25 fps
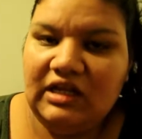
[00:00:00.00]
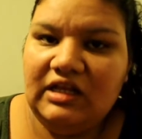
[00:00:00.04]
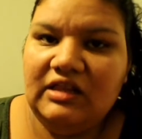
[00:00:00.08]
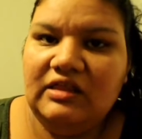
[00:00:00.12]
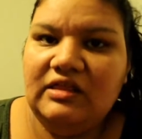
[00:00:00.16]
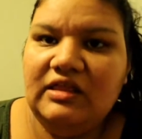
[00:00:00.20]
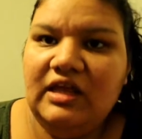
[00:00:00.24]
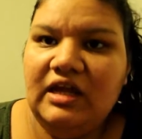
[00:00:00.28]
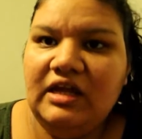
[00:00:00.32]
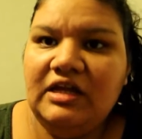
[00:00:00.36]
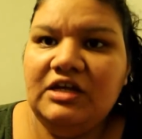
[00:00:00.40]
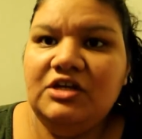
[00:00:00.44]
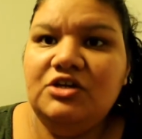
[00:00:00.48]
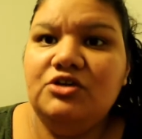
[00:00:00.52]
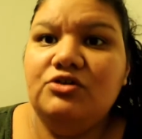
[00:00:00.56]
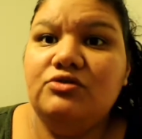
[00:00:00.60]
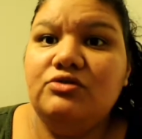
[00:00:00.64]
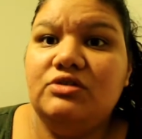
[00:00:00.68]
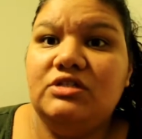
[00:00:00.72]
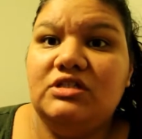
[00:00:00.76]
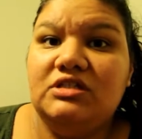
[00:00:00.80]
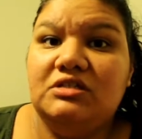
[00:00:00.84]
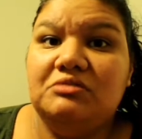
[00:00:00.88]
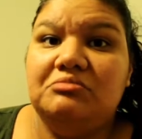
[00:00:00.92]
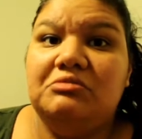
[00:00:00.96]
they
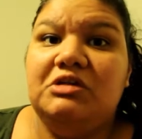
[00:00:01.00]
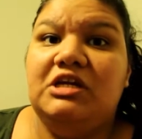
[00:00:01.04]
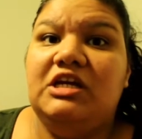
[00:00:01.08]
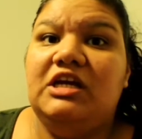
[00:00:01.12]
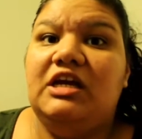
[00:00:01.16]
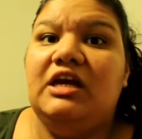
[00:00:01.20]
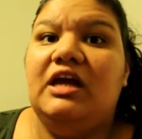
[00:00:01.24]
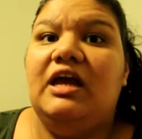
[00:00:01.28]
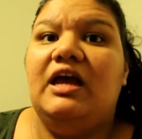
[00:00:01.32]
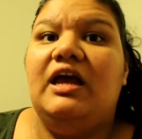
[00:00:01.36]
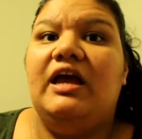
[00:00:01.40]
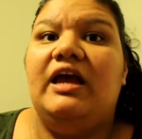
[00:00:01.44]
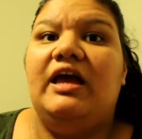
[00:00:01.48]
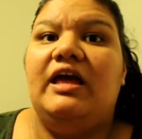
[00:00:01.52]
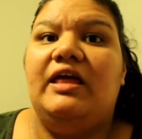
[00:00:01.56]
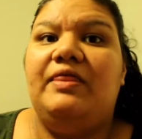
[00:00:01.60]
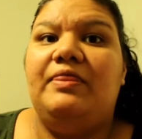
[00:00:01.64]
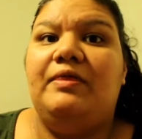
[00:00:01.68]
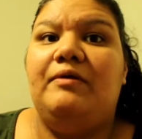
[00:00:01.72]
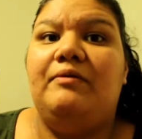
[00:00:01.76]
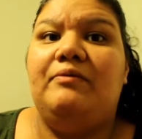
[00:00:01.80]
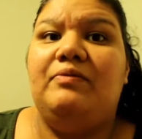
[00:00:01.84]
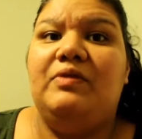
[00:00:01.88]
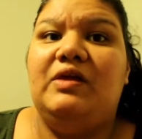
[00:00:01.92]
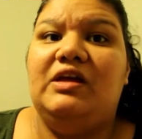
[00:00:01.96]
induced me.
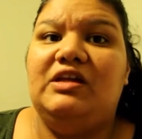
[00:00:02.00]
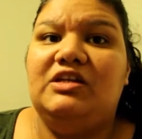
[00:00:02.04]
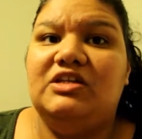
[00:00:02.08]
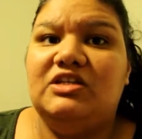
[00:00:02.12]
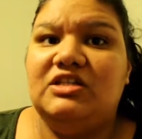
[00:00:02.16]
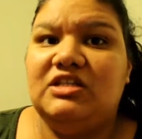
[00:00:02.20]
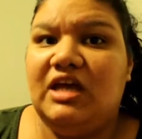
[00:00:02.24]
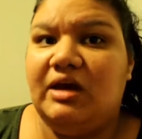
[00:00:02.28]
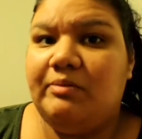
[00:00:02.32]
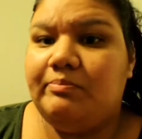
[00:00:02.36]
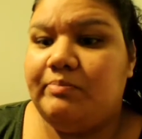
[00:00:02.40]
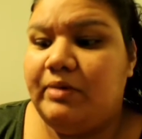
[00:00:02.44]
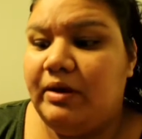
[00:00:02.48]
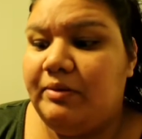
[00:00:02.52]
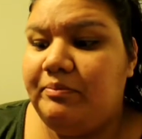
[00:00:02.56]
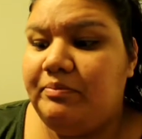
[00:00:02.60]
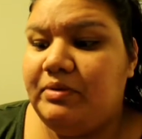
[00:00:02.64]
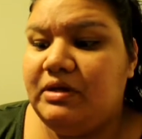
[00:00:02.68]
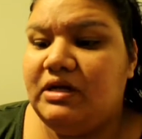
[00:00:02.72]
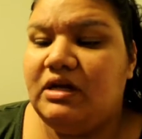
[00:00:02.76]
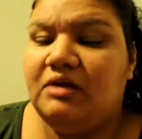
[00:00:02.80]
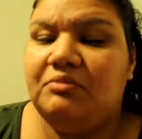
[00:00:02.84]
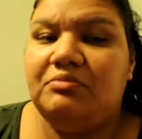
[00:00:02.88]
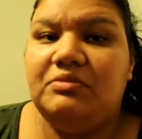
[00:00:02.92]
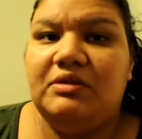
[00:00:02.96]
They just kept
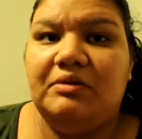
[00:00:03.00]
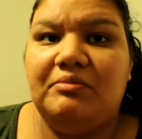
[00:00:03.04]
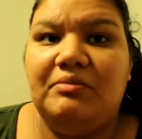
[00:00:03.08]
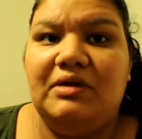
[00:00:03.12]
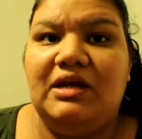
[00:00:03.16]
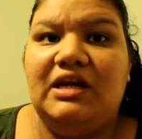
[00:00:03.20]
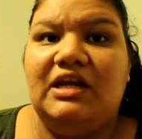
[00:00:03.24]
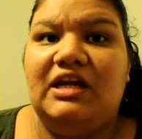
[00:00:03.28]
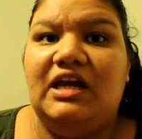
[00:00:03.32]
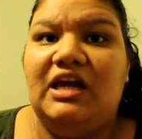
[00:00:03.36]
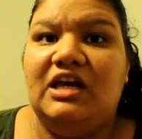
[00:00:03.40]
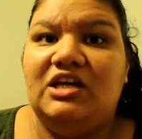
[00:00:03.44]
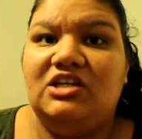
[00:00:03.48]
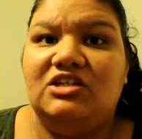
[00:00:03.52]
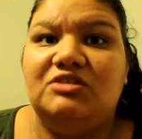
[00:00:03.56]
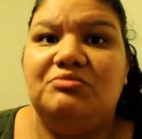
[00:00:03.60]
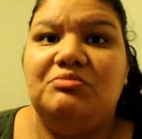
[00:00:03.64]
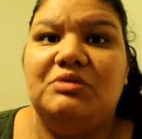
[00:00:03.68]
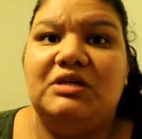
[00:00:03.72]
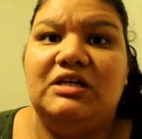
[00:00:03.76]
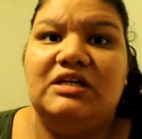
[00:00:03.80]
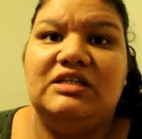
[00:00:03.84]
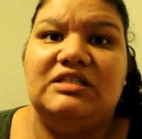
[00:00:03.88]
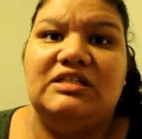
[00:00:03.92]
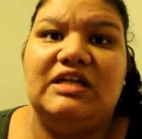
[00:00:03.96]
pumping up the medication
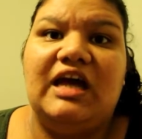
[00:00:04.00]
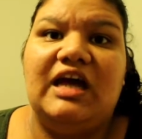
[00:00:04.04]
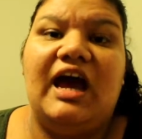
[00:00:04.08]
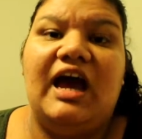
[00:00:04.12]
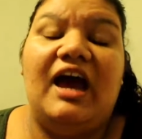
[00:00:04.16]
because